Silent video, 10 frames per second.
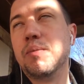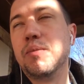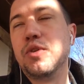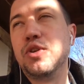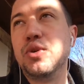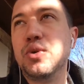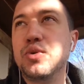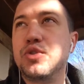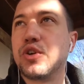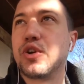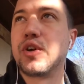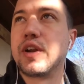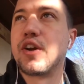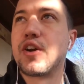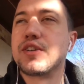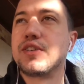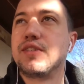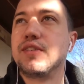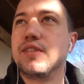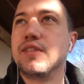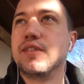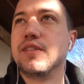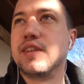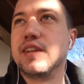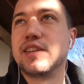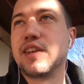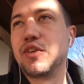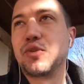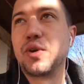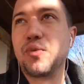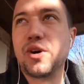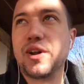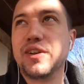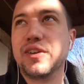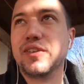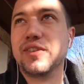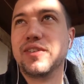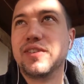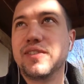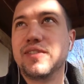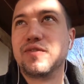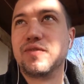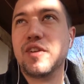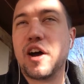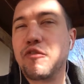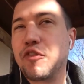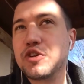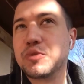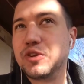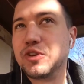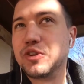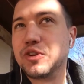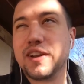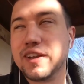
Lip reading: use your ERC 721 non-fungible token.